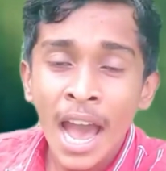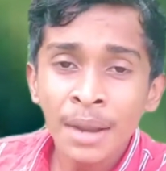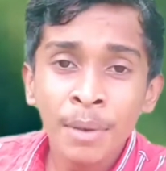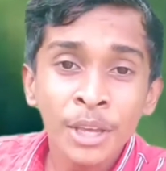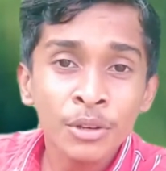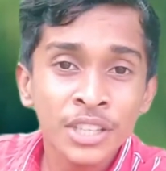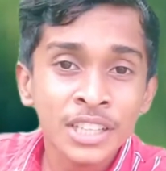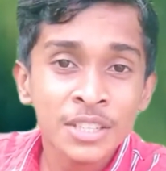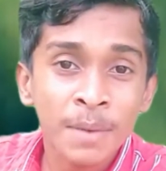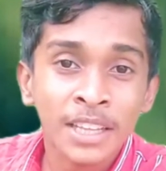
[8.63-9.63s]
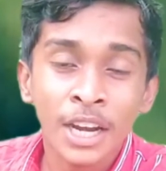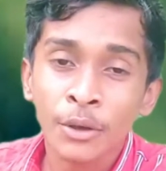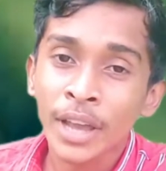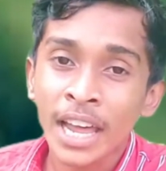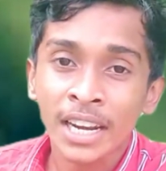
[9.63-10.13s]
And by using this
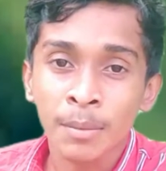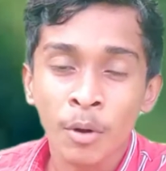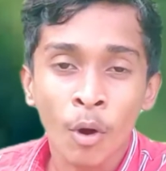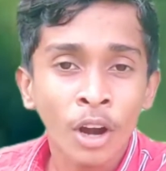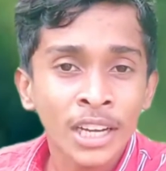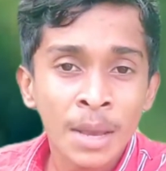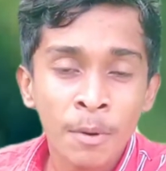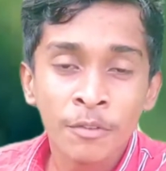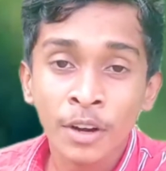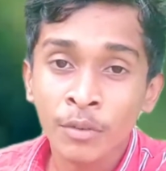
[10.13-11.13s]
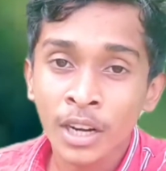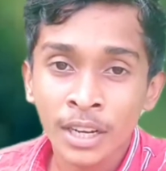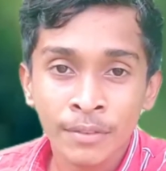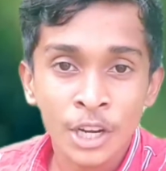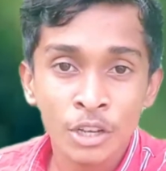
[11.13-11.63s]
method you can remove all type of
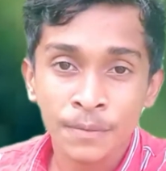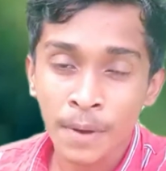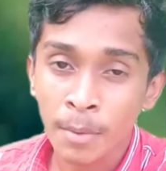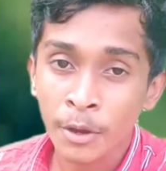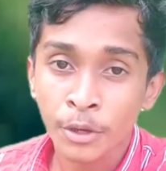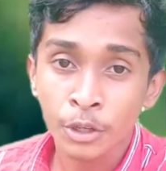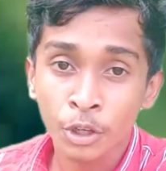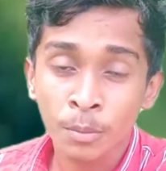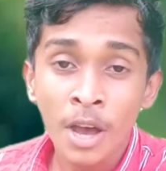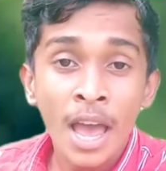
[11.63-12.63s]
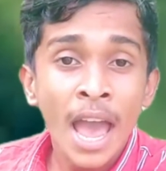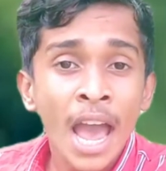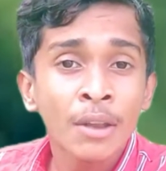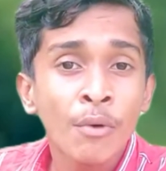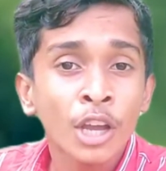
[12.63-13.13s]
unwanted videos from our YouTube
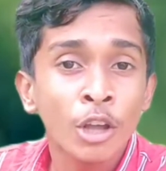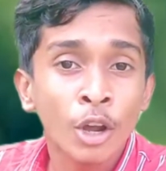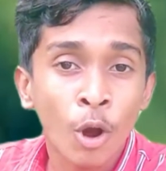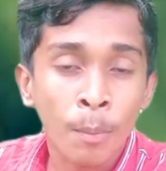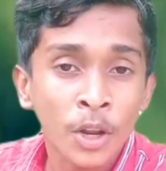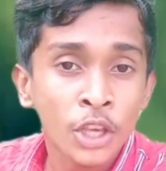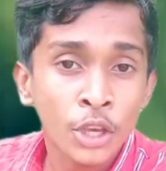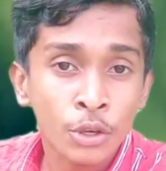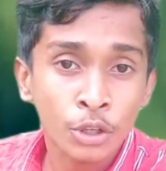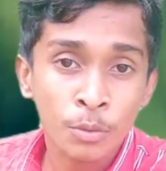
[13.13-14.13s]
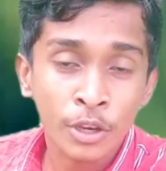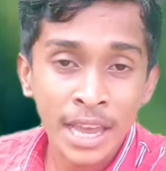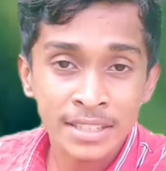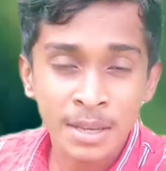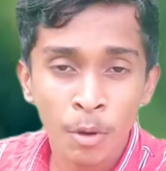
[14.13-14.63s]
and while you are opening your YouTube you
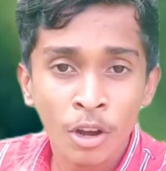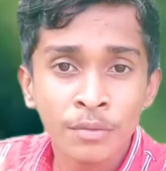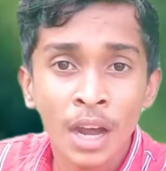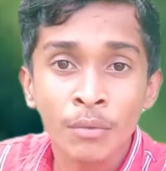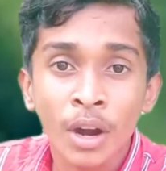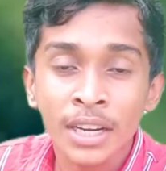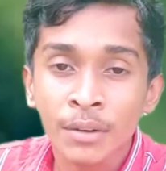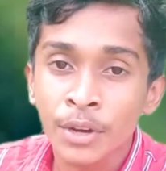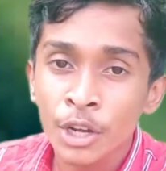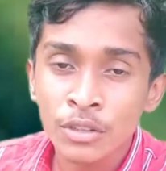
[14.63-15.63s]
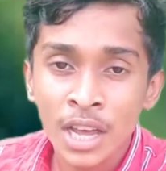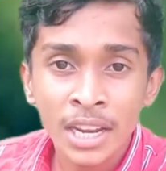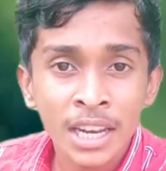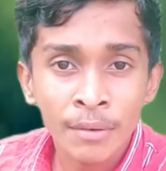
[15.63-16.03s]
can see more of the unwanted videos are in